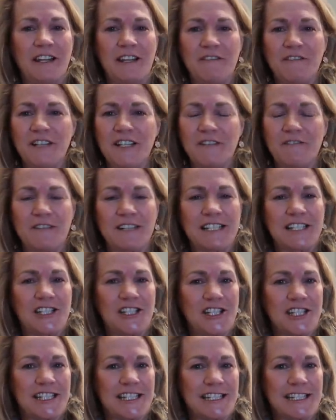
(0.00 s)
even if it's
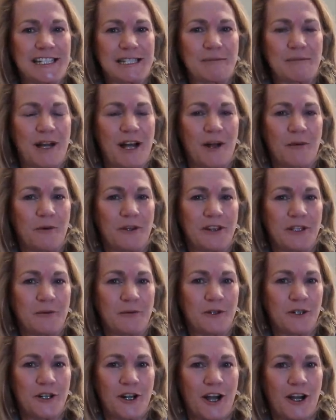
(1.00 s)
just a small one
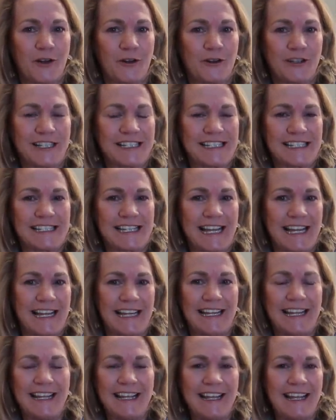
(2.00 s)
that we're not going to
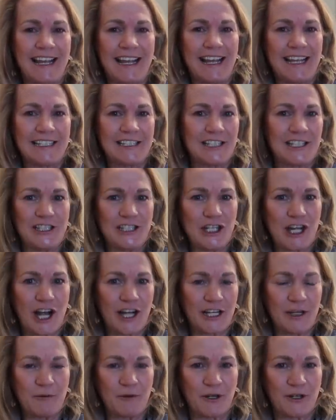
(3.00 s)
say a
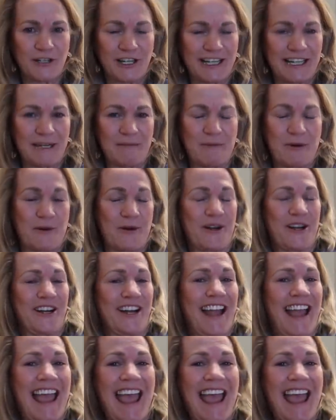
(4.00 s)
naughty word anymore.